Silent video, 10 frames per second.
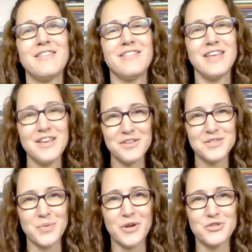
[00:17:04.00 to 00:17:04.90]
Thank you
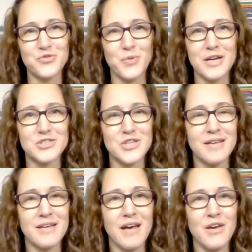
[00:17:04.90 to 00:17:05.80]
so much for
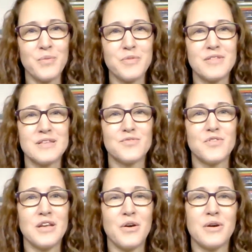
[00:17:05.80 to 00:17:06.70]
watching. I hope that this
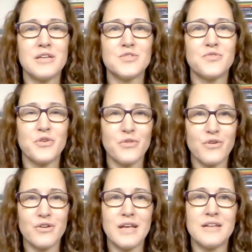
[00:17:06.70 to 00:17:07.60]
video has
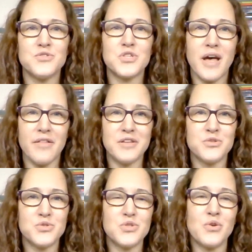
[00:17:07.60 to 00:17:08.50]
furthered and
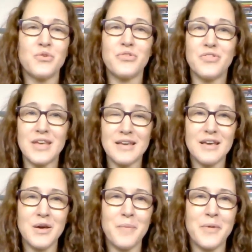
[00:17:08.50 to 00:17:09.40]
challenged your
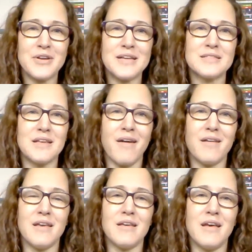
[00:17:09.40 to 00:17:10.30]
thinking about
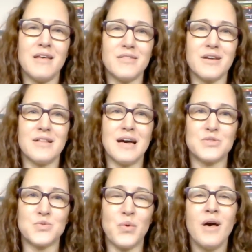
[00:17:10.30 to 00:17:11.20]
anxiety in the
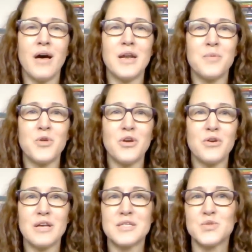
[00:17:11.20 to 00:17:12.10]
classroom. And I'm
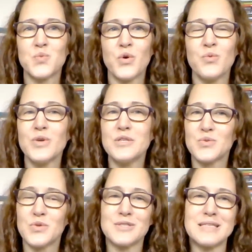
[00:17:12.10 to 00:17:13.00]
curious, what
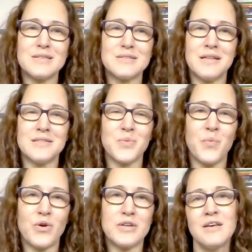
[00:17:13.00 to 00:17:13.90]
resources and
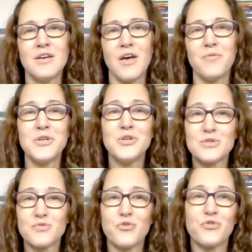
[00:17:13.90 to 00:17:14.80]
supports have been
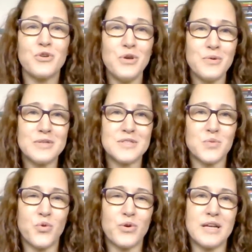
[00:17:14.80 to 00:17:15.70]
useful for you in
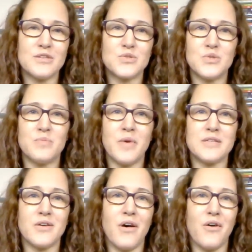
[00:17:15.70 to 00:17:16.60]
supporting student
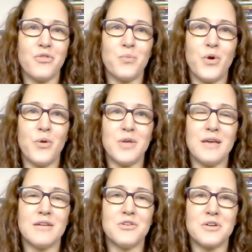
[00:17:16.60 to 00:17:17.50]
mental health and
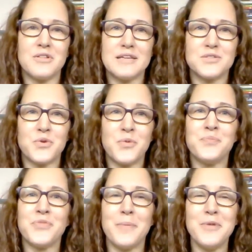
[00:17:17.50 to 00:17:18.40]
well-being in your
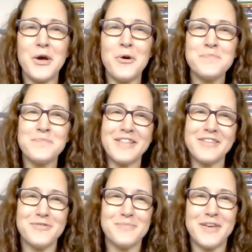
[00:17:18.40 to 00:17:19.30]
classroom? Let me know by
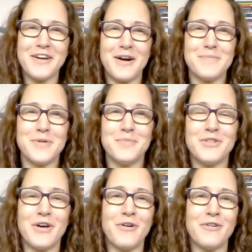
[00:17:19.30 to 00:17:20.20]
leaving me a comment
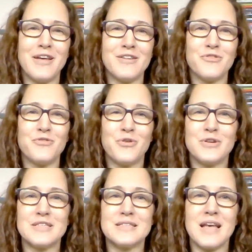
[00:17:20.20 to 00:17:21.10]
below. And of
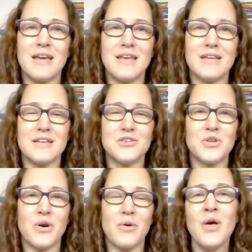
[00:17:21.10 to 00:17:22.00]
course, I can't let
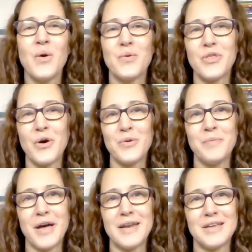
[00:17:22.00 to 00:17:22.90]
you go without
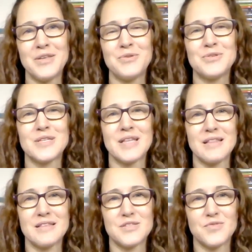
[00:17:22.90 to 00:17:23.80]
reminding you to
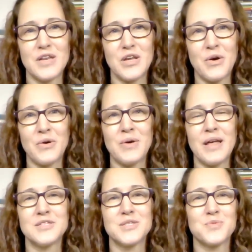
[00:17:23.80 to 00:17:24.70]
like this video
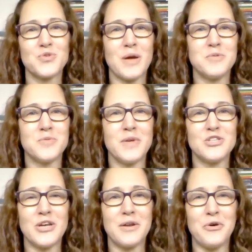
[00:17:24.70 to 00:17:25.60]
and subscribe to my
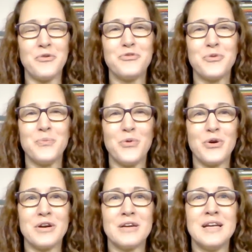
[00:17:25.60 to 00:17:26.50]
channel for
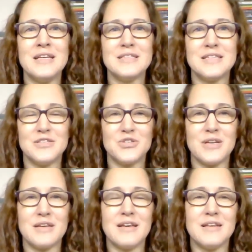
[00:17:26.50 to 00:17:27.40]
more
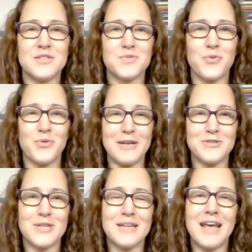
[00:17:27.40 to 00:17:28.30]
teaching,
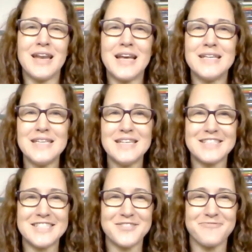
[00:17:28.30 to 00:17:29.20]
inspiration, and ideas.